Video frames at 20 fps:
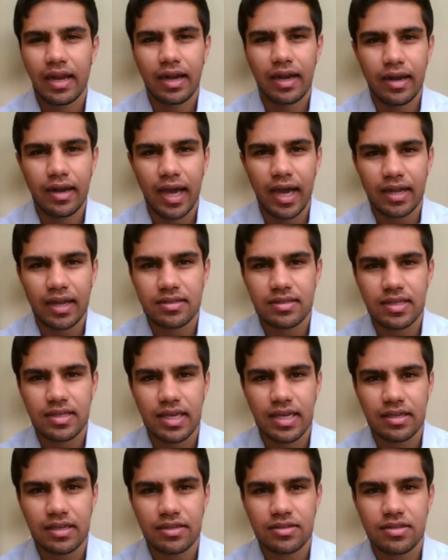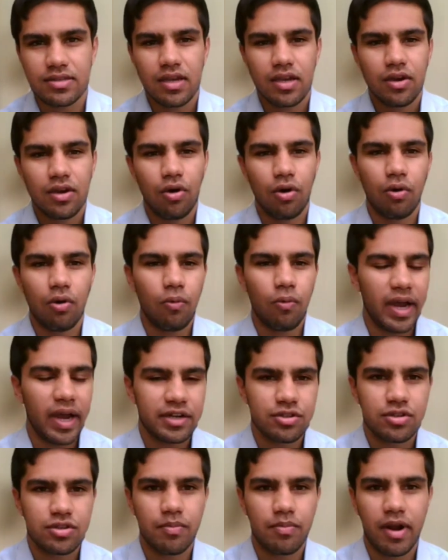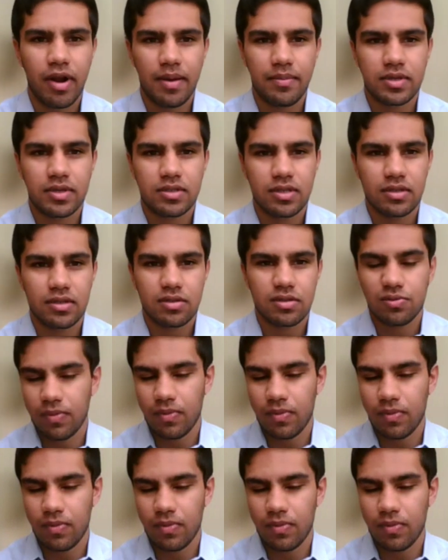Nazis or white supremacists